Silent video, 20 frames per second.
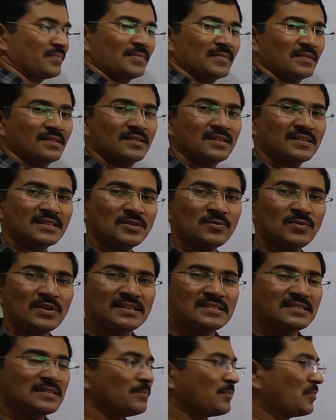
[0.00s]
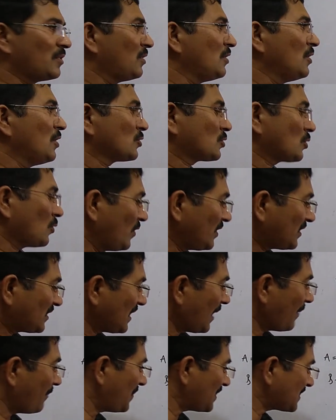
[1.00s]
This is very simple. So with
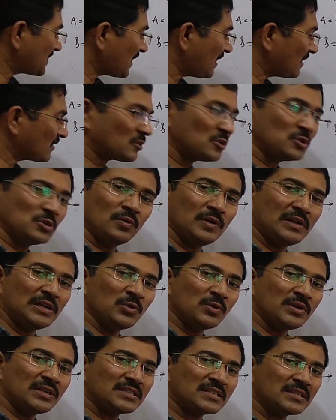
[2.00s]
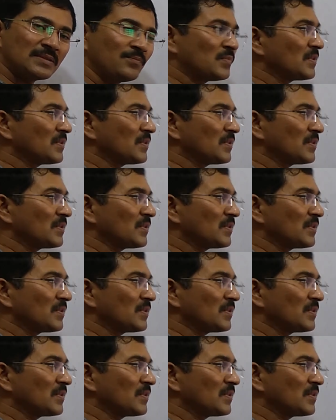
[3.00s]
numbers also you will do it.